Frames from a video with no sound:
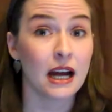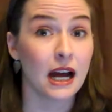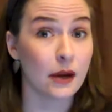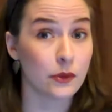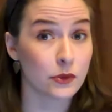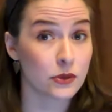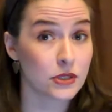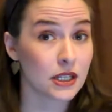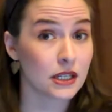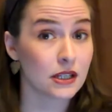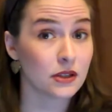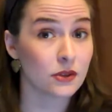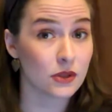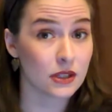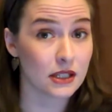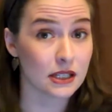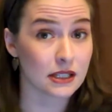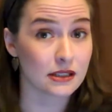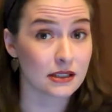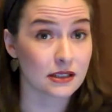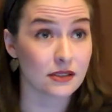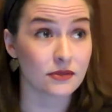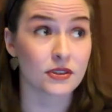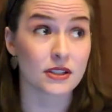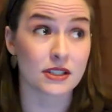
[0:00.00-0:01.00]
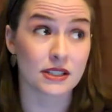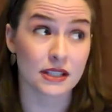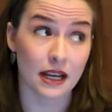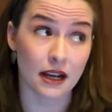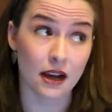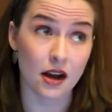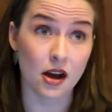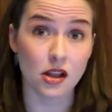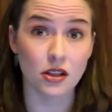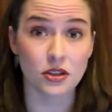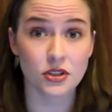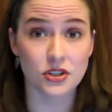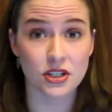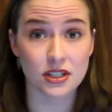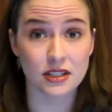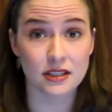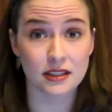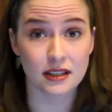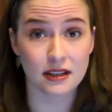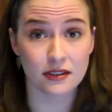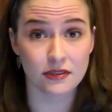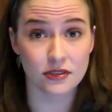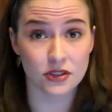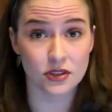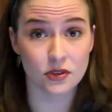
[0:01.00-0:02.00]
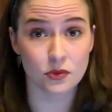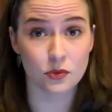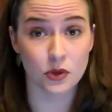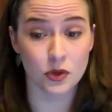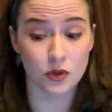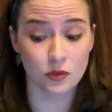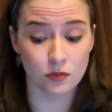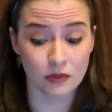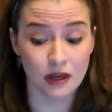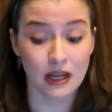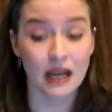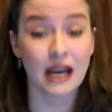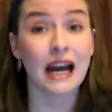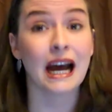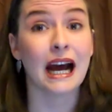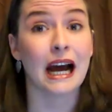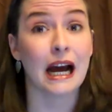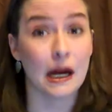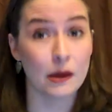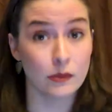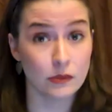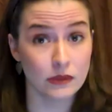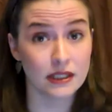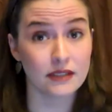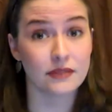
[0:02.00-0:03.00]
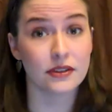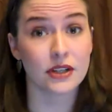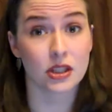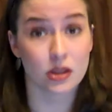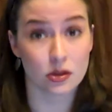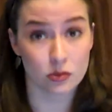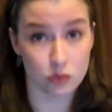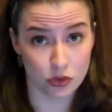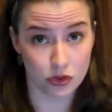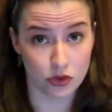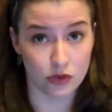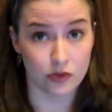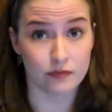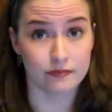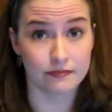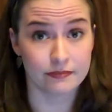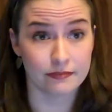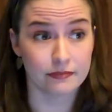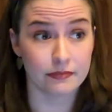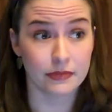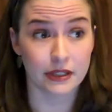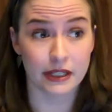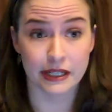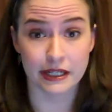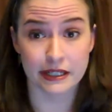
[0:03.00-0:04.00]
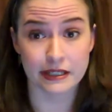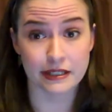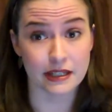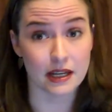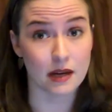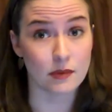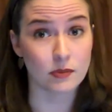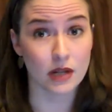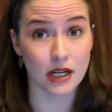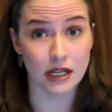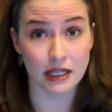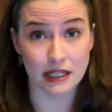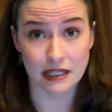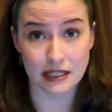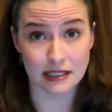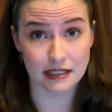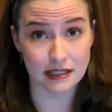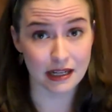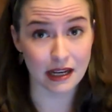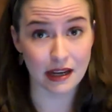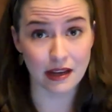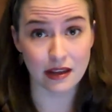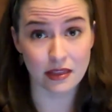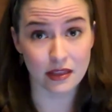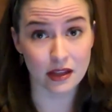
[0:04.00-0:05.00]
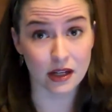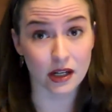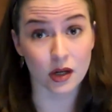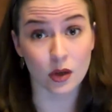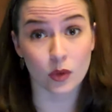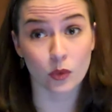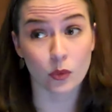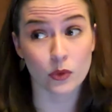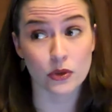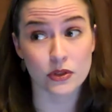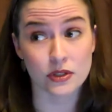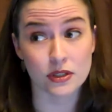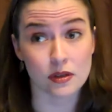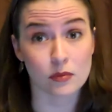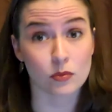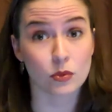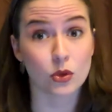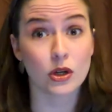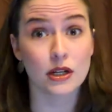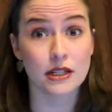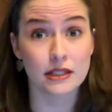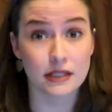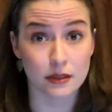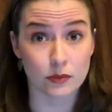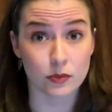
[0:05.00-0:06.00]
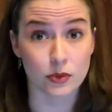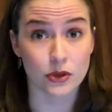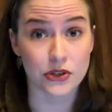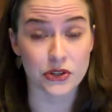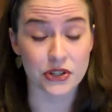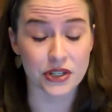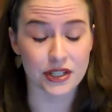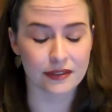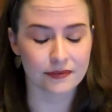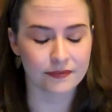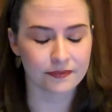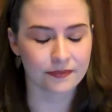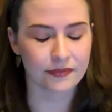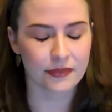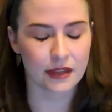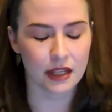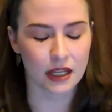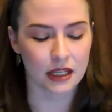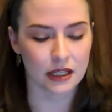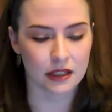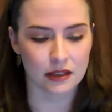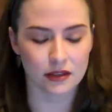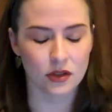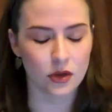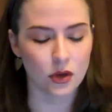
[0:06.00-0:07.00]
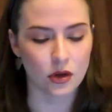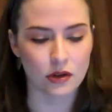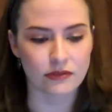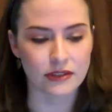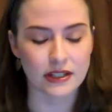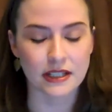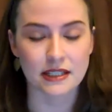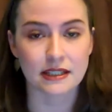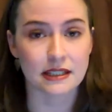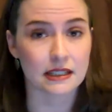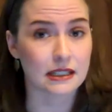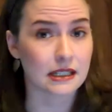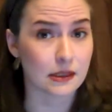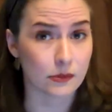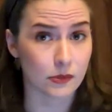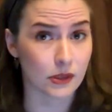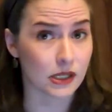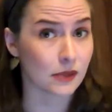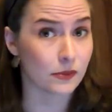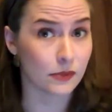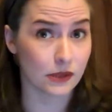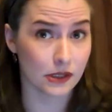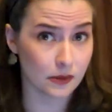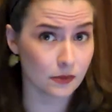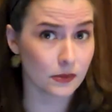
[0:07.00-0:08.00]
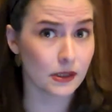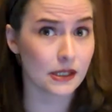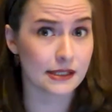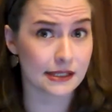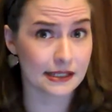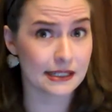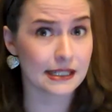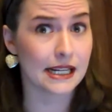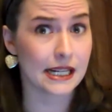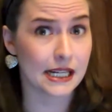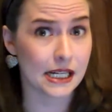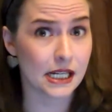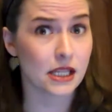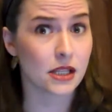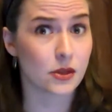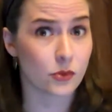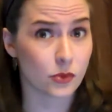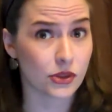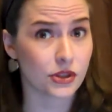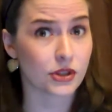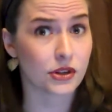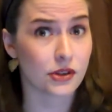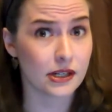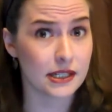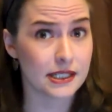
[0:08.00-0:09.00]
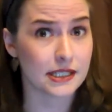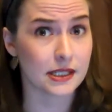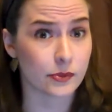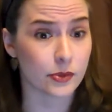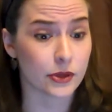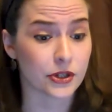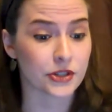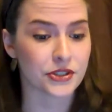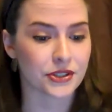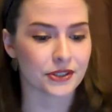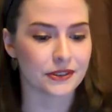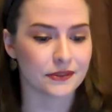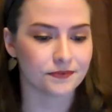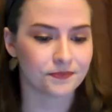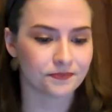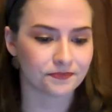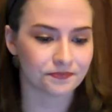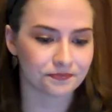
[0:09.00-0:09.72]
I will tell you this, if the psychologist leaves the room, I'm leaving the room, because I'm not going to stay in there with some crazy person. And no offense to anybody, but I'm not staying in there with a crazy person.